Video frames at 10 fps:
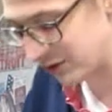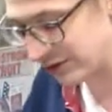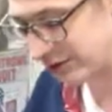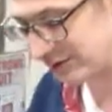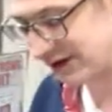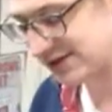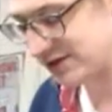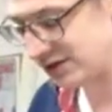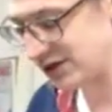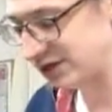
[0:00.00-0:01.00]
whether
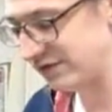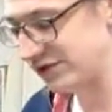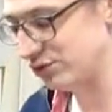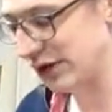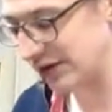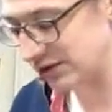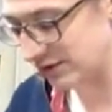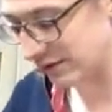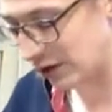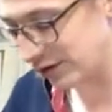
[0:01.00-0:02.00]
invested in
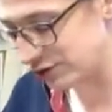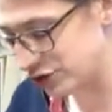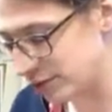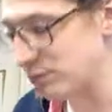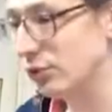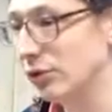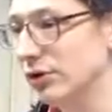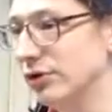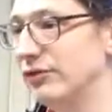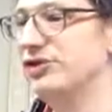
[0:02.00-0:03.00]
individuality of authorship
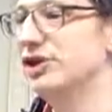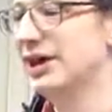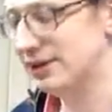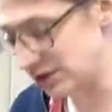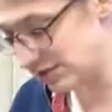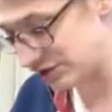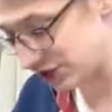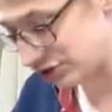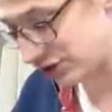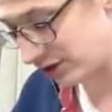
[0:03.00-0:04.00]
or originality of
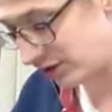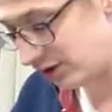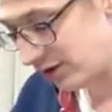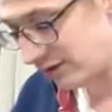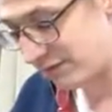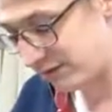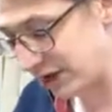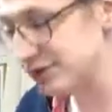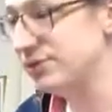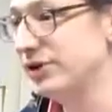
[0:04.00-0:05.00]
diction,
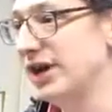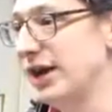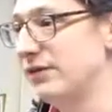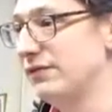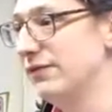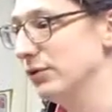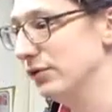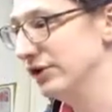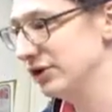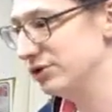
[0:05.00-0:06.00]
failed to account for
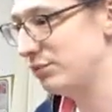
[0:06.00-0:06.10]
Old English